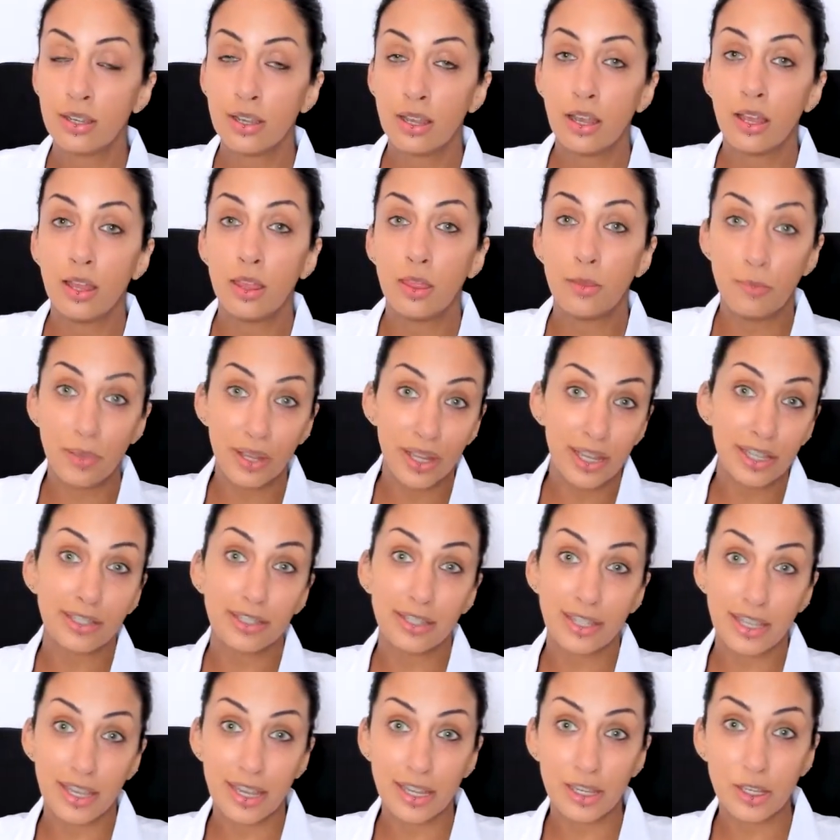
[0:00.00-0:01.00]
The biggest
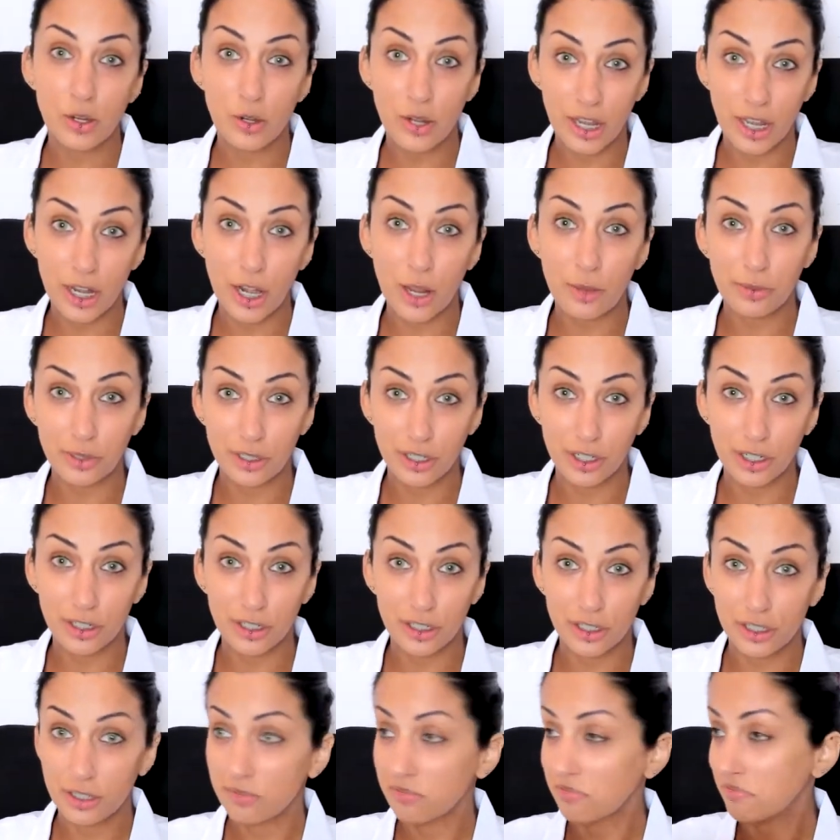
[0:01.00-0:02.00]
thing your earlobes
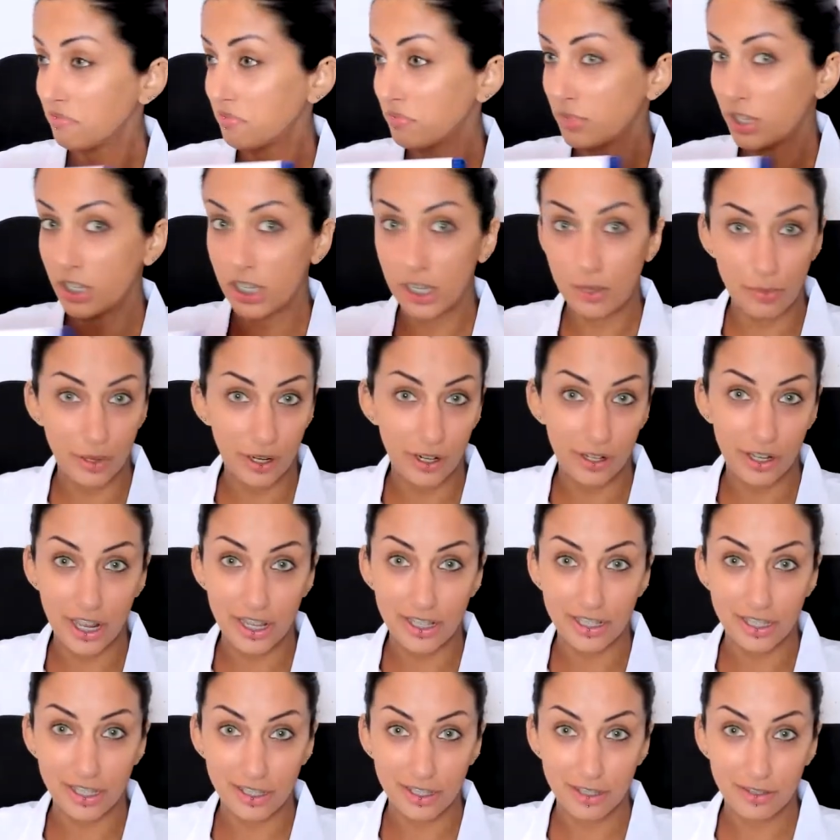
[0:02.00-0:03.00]
touch are your
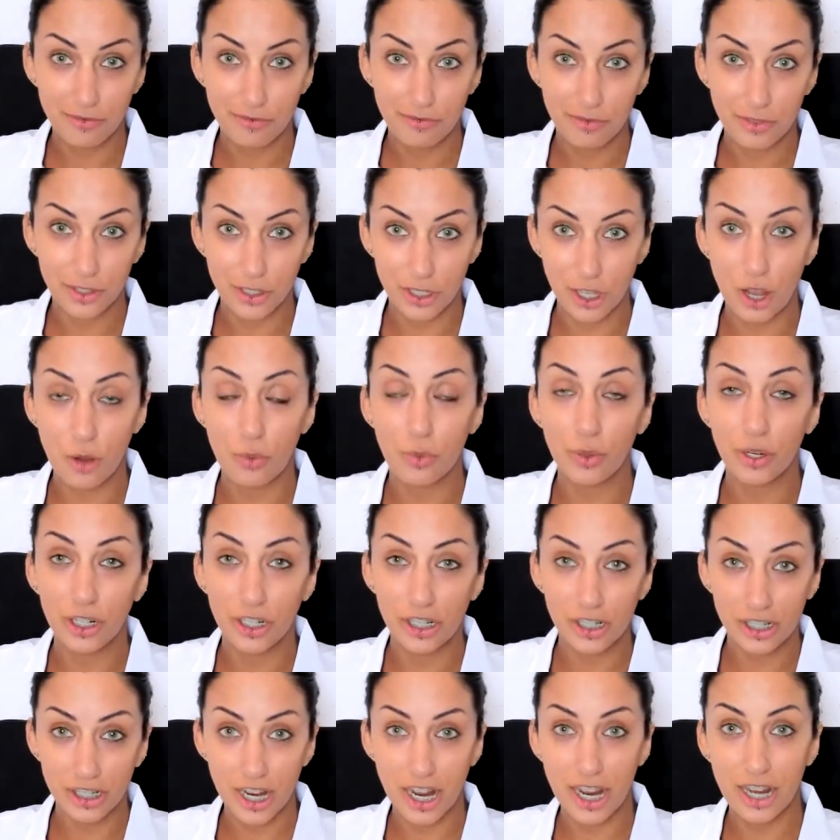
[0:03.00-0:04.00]
pillowcases. So we're
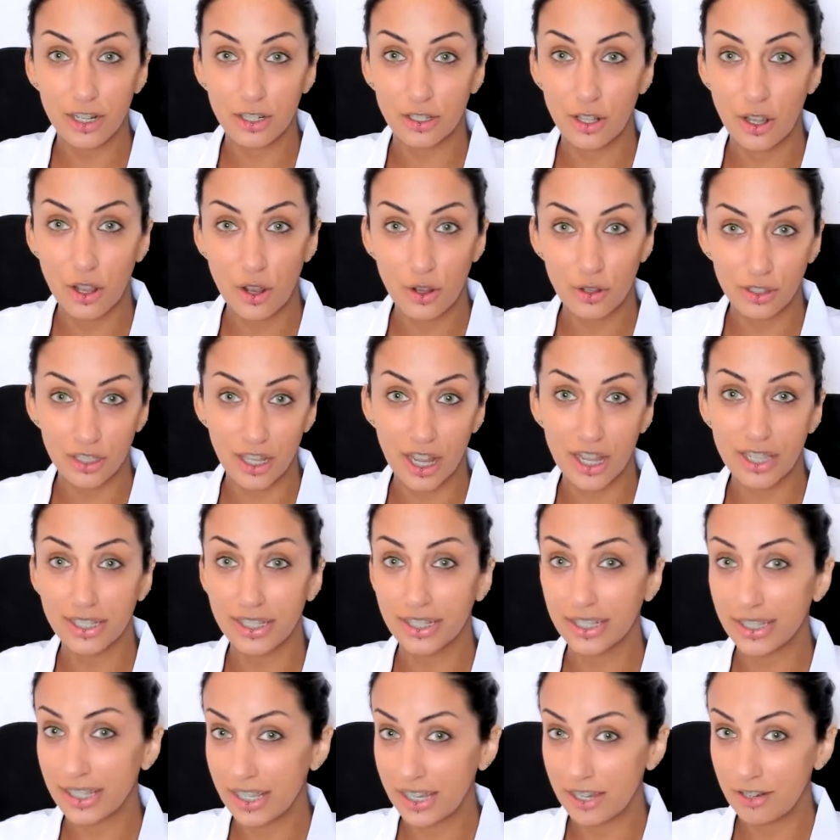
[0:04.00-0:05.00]
going to change those nice
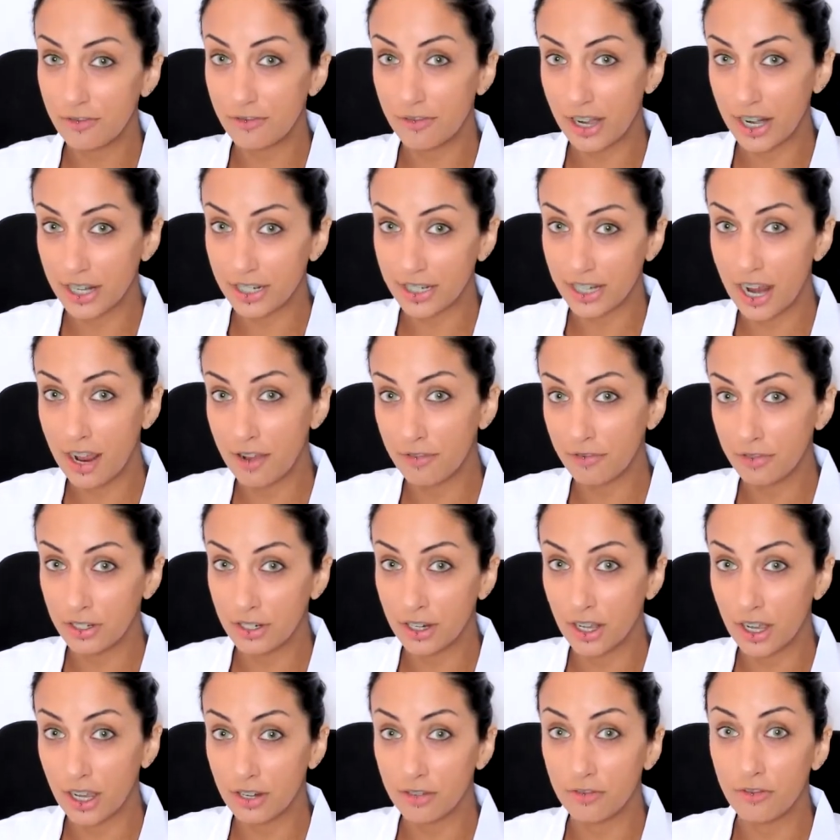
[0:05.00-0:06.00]
and clean, fresh every
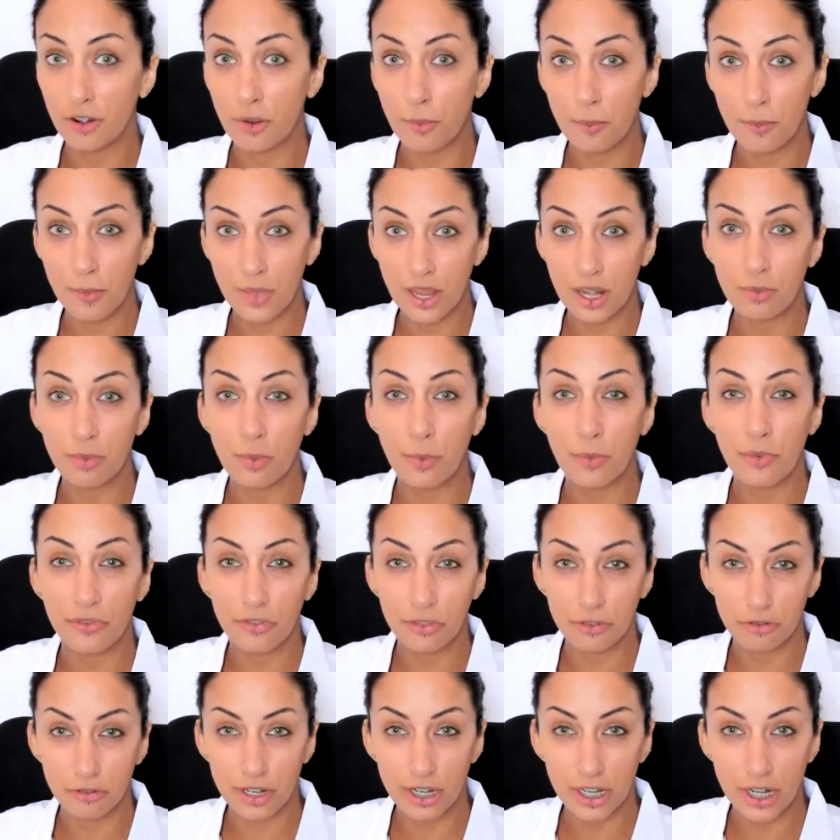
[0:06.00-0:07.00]
night for a minimum
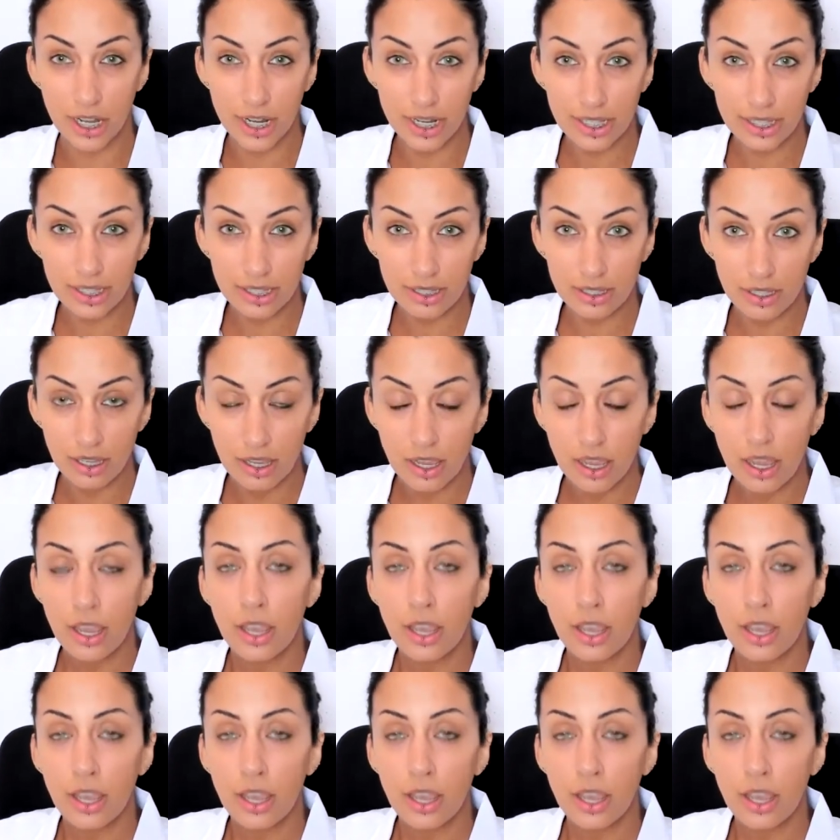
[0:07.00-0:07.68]
of 3 nights.